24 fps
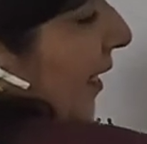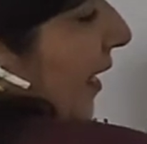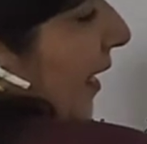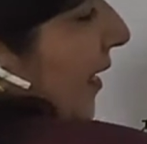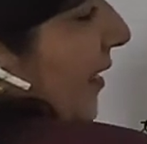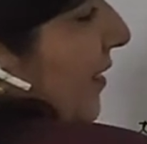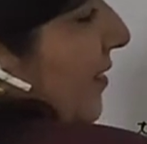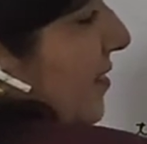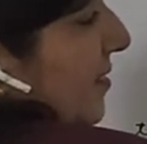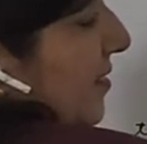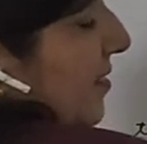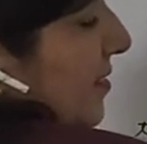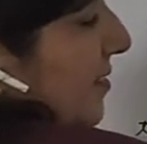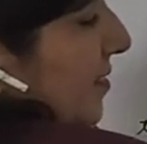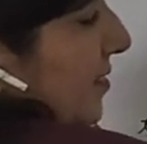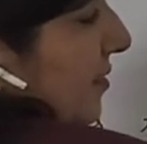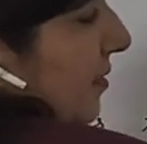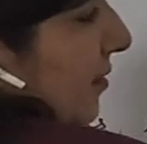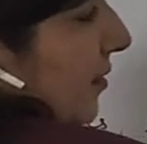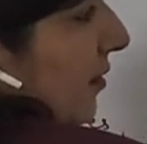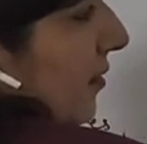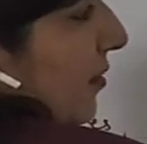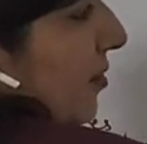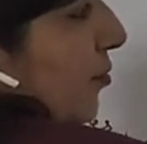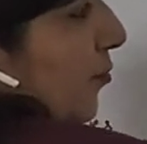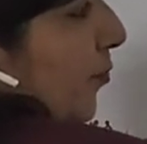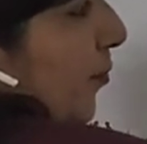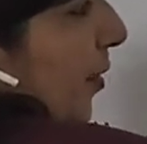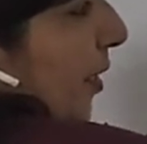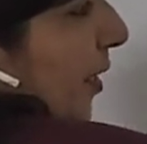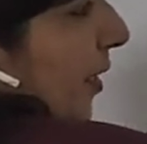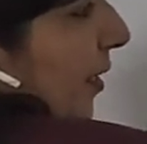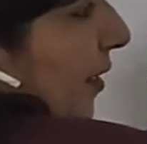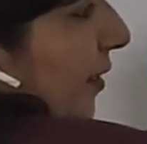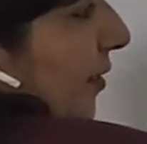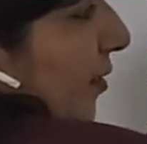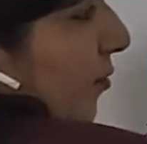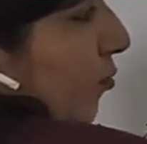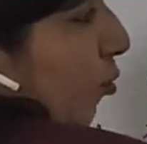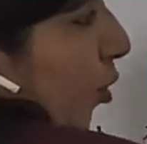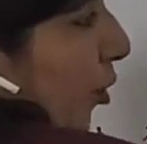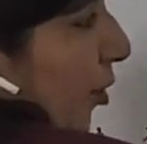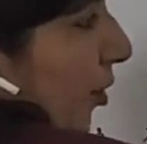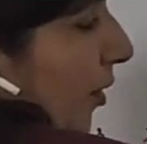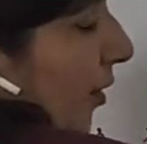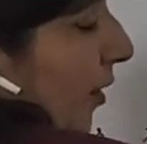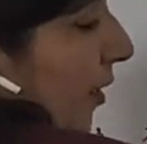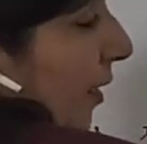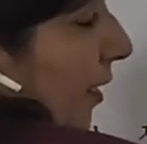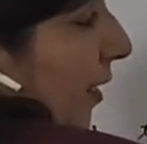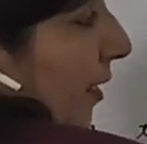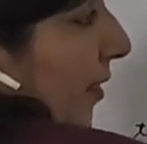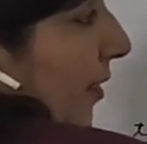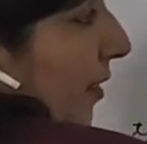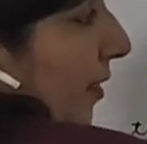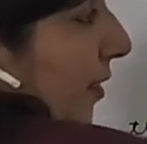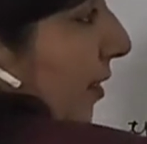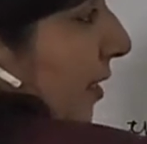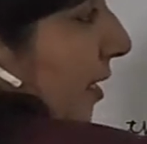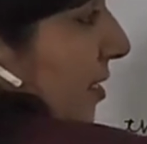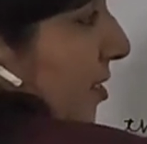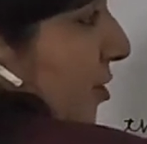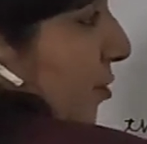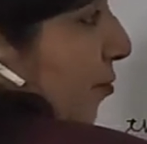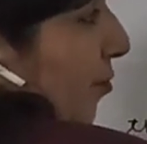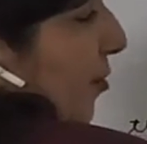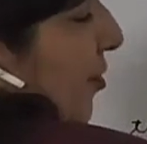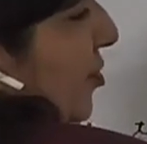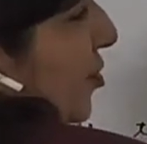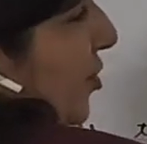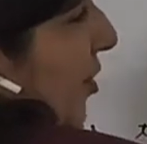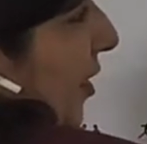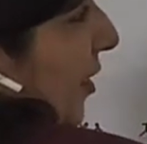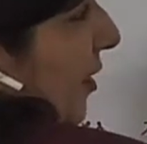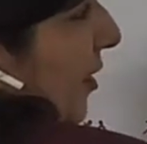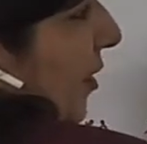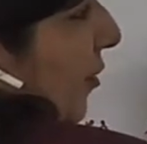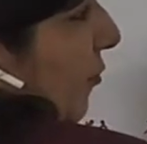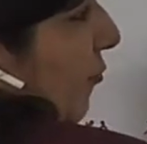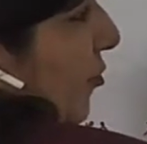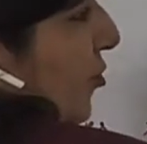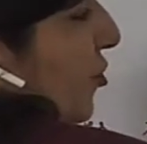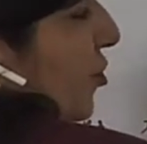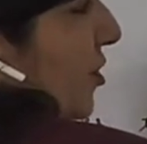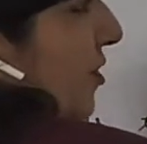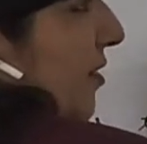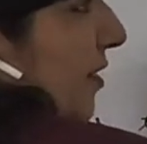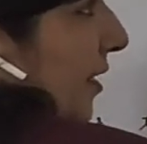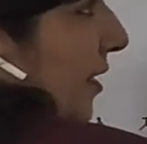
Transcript: can sprinkle the water in this much area, which is